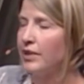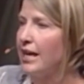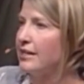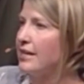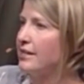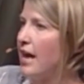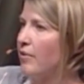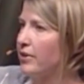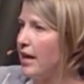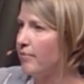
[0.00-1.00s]
As I sat
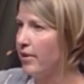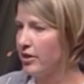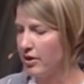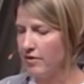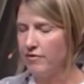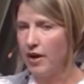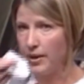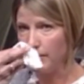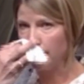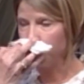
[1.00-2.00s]
with that mother and
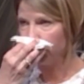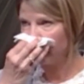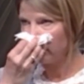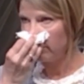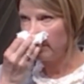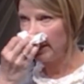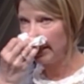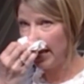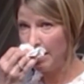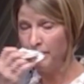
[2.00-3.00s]
father,
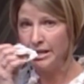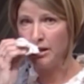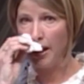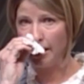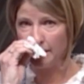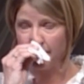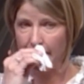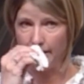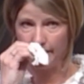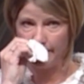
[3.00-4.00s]
and we talked
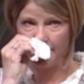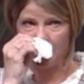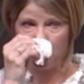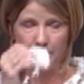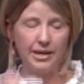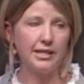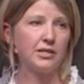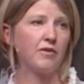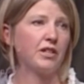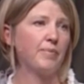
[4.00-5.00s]
about their experience
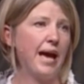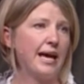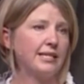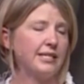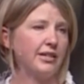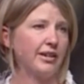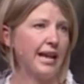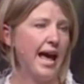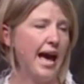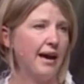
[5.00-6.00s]
over the past 1.5 years,
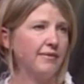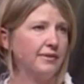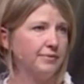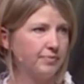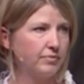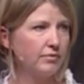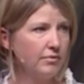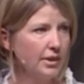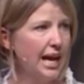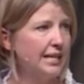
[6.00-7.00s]

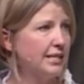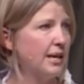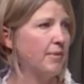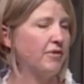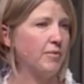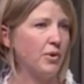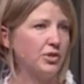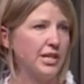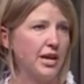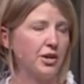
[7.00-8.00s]
and some of the
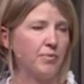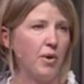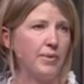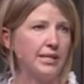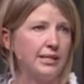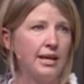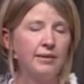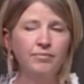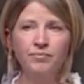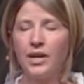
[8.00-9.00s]
most tender moments,
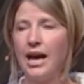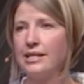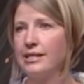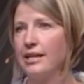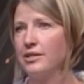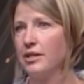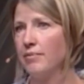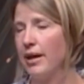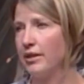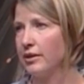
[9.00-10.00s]
I said to the
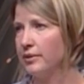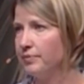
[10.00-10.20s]
mother,